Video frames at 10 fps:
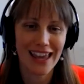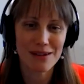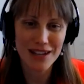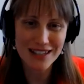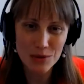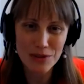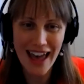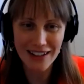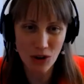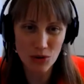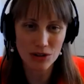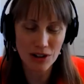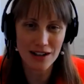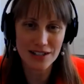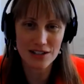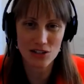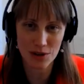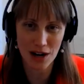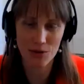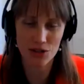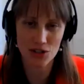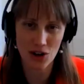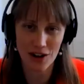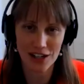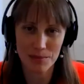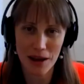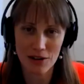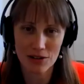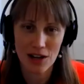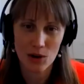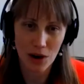It means that that local context you and I were just talking about,